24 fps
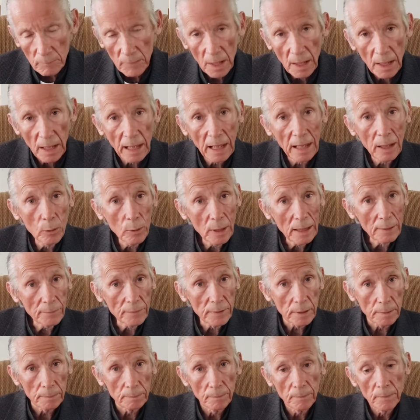
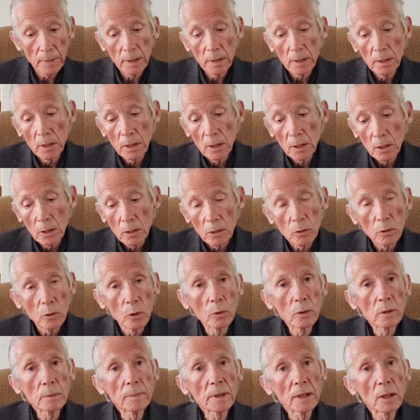However,
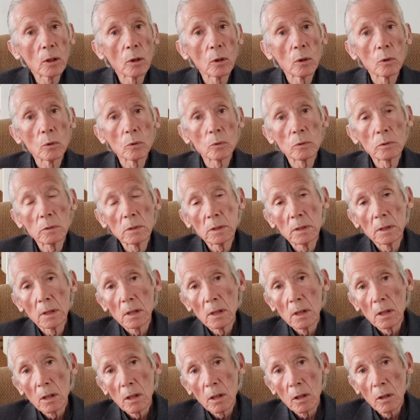lo and behold,
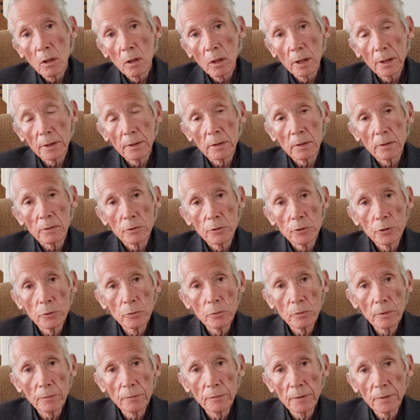on
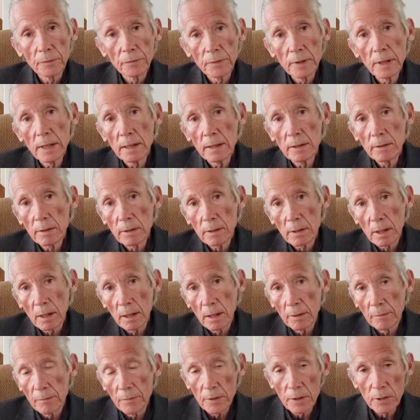June the 15th
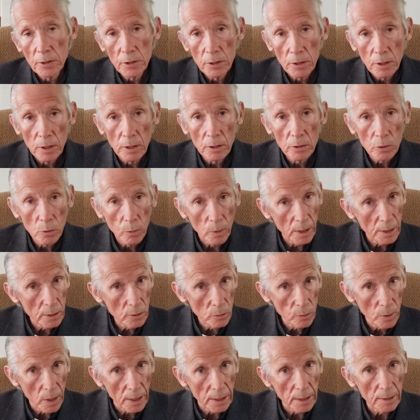of this year,
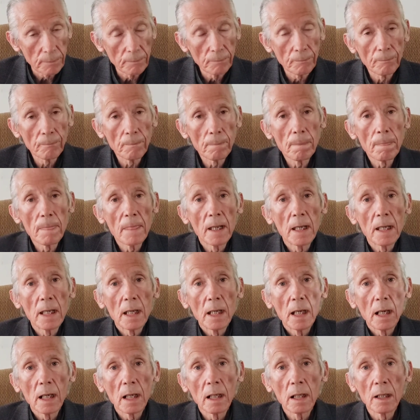2020,
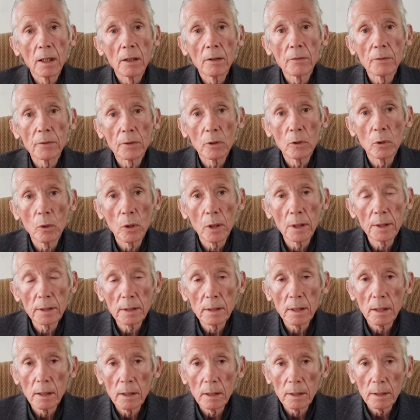the
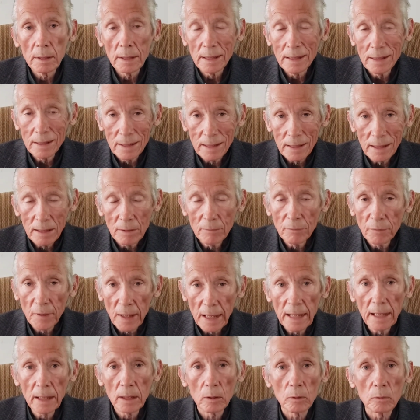court indeed
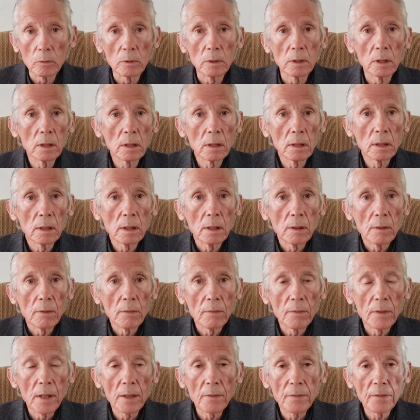found
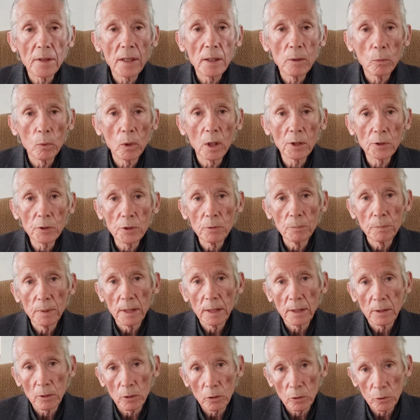that they were to be
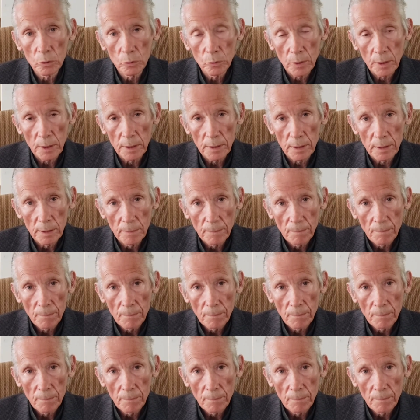included.